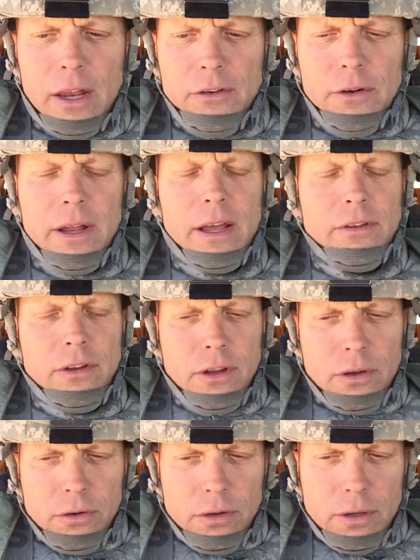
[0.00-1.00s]
and during
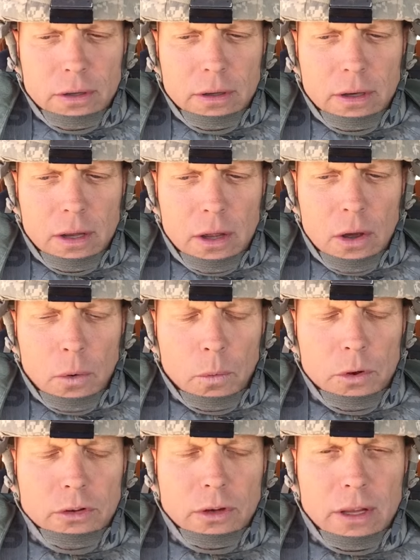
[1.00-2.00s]
execution,
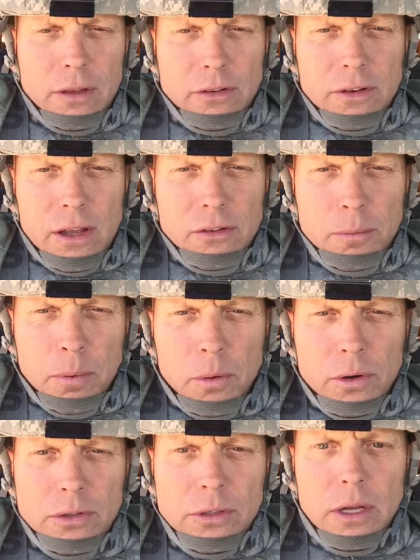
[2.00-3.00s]
once you get the scouts
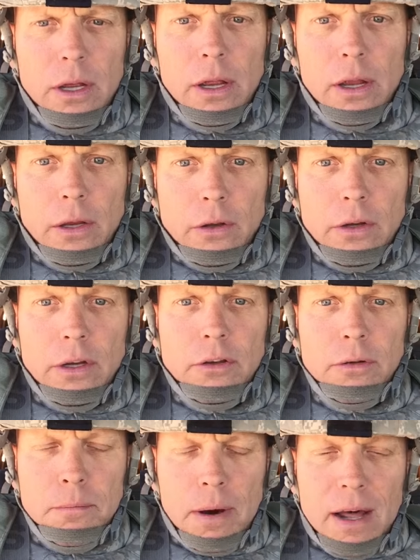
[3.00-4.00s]
reports, you need
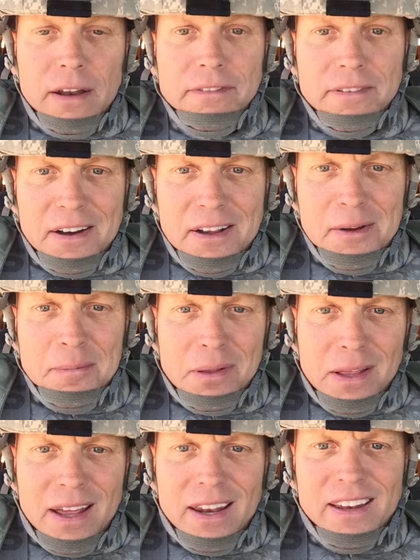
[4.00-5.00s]
to modify your
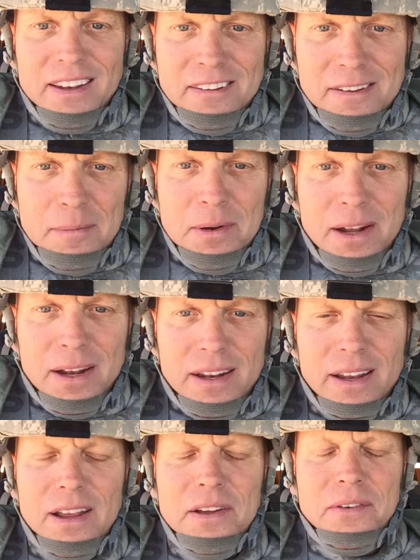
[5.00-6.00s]
plan and disseminate it.
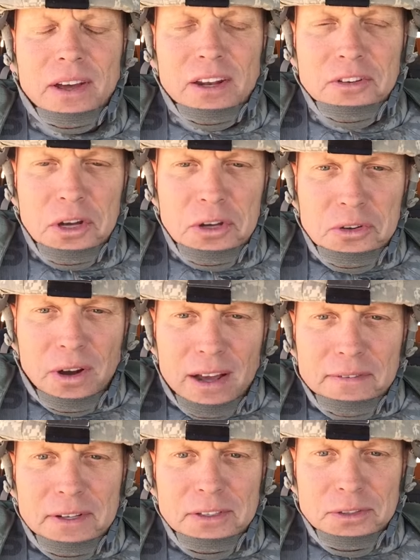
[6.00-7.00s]
If you got to change
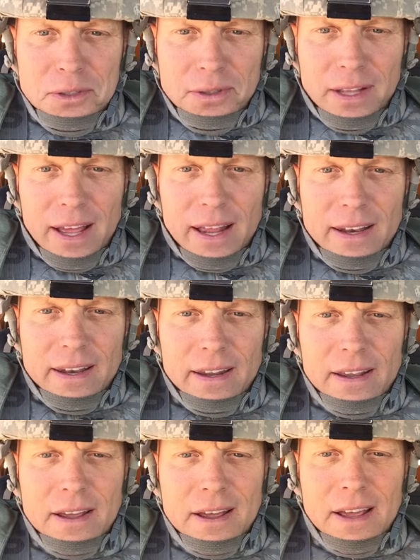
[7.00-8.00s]
graphics, do that,
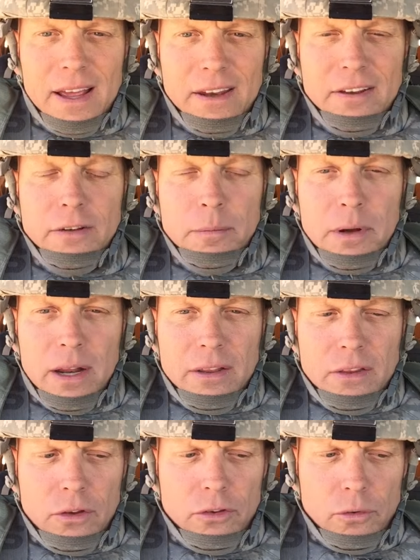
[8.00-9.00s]
and
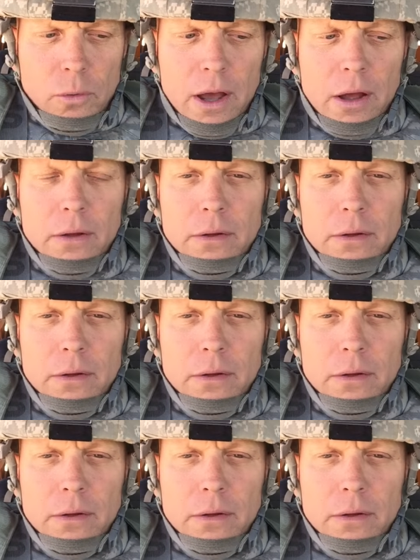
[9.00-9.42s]
disseminate those as well.